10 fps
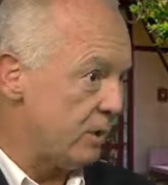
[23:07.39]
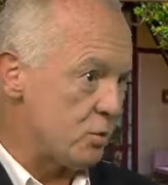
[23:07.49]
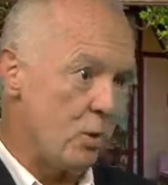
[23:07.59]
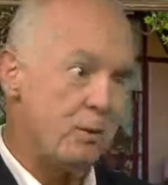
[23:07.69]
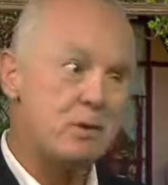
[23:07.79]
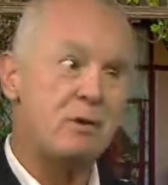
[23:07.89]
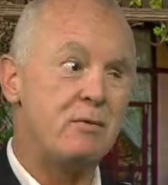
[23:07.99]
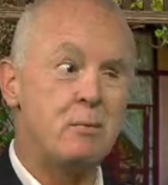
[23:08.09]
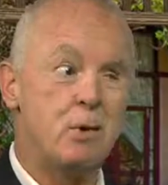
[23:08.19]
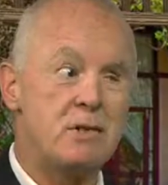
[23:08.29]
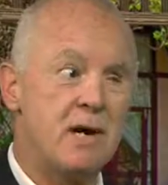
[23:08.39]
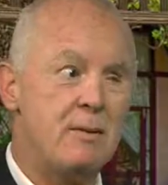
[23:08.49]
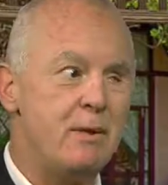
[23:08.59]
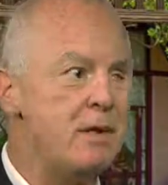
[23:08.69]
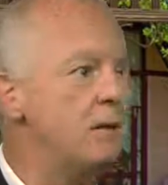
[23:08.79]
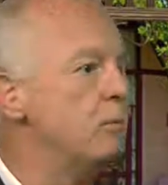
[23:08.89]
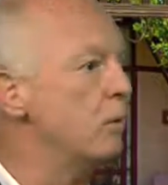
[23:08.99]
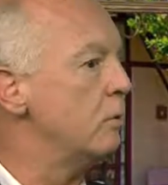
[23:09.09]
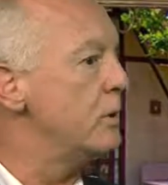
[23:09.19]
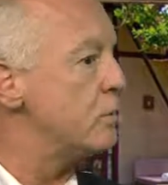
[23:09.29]
Because we're always looking for more time, but yet
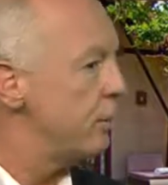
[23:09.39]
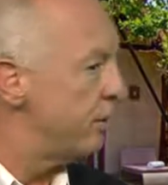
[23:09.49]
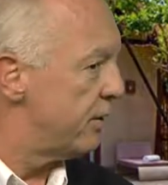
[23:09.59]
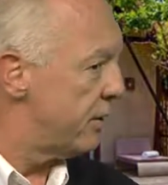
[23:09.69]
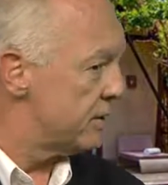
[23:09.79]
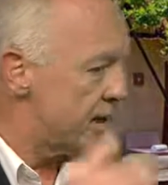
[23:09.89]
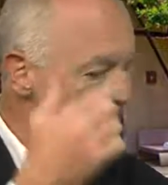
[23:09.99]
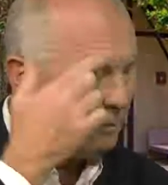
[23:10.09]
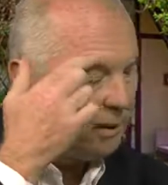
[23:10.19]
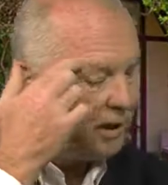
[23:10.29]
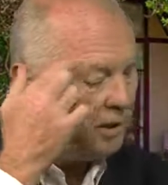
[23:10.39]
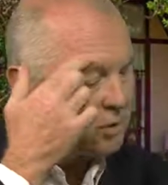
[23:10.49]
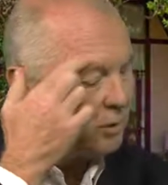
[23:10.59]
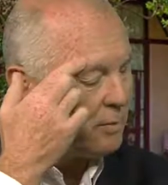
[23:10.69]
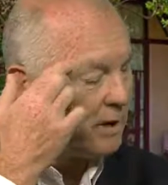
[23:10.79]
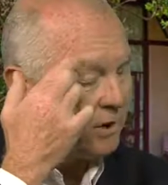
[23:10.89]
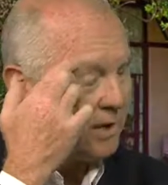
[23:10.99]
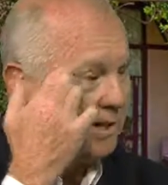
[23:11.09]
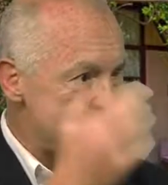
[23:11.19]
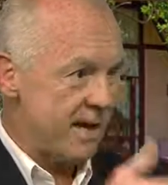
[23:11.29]
what are we doing with our time? So we
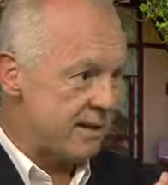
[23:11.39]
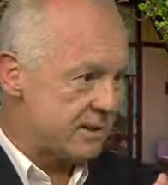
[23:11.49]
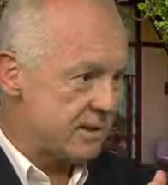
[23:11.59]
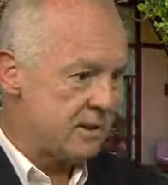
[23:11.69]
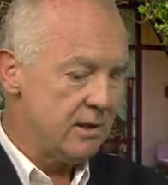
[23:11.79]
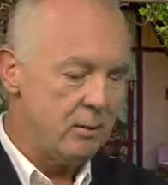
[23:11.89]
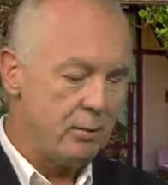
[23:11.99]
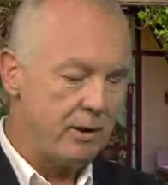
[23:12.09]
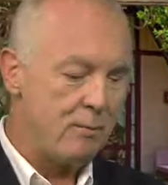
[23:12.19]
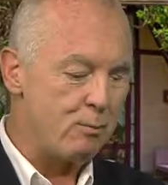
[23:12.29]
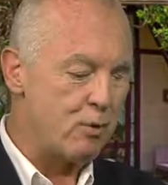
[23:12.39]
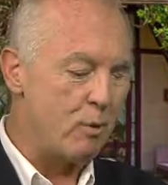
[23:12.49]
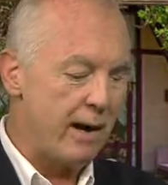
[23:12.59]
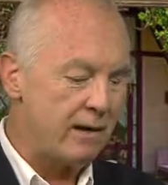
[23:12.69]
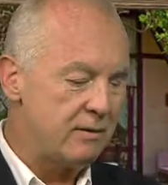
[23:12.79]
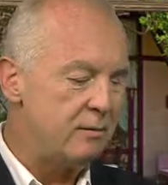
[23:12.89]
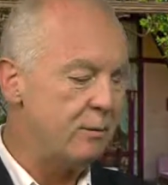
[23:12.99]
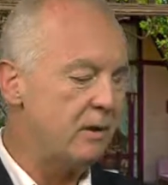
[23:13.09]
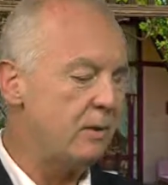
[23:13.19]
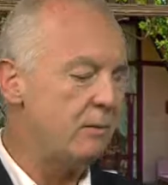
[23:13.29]
manage our tasks. We become
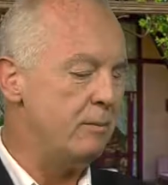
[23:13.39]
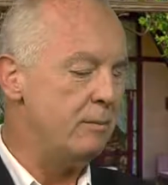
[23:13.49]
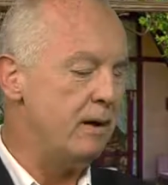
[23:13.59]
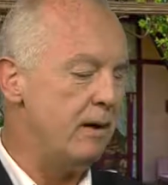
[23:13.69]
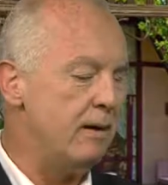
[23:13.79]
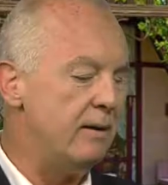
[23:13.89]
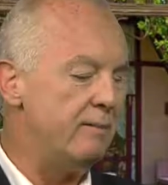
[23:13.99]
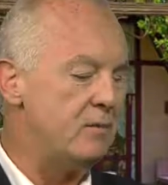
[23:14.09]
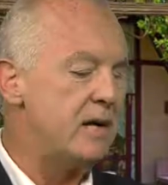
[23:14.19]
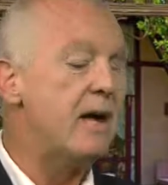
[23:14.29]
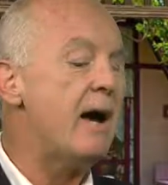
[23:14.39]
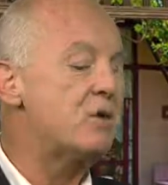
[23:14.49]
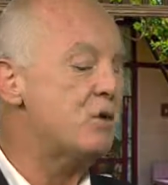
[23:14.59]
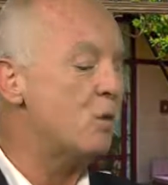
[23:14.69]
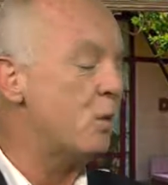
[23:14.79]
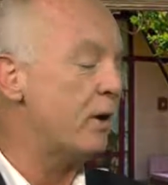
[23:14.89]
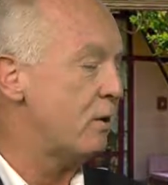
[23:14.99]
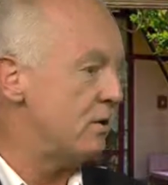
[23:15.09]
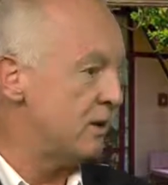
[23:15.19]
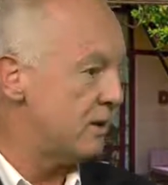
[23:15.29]
proactive. We take action
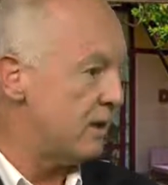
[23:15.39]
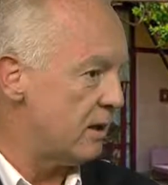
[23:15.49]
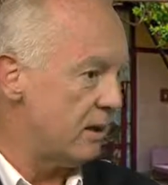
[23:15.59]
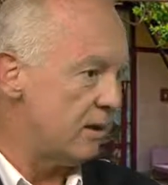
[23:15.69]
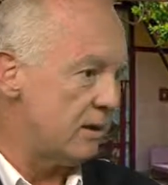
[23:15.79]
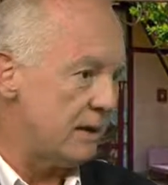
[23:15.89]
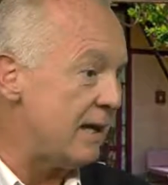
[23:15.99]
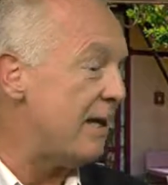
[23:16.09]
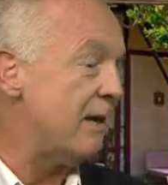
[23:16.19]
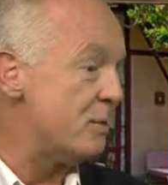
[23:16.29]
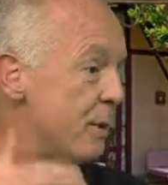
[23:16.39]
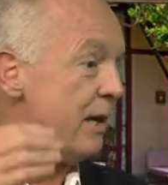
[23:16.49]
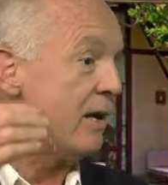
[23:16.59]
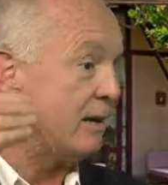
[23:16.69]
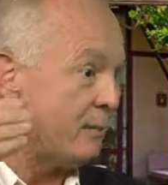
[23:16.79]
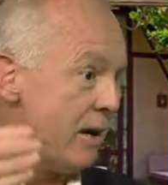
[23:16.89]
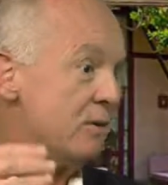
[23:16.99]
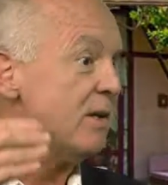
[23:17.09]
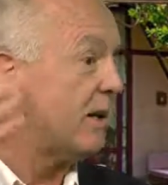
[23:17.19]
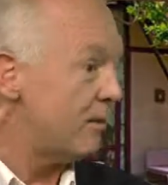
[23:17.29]
quicker than thinking. The thinking is making the
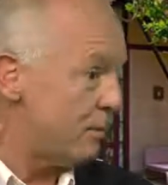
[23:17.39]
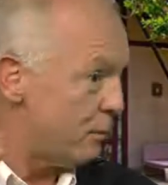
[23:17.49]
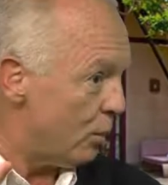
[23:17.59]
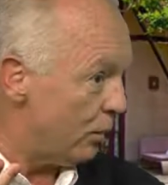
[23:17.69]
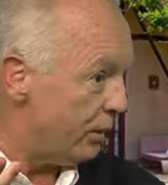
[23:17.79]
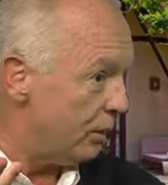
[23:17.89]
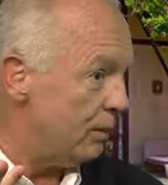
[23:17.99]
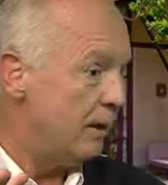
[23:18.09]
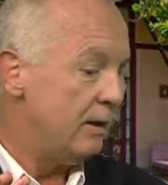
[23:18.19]
mountain out of a molehill.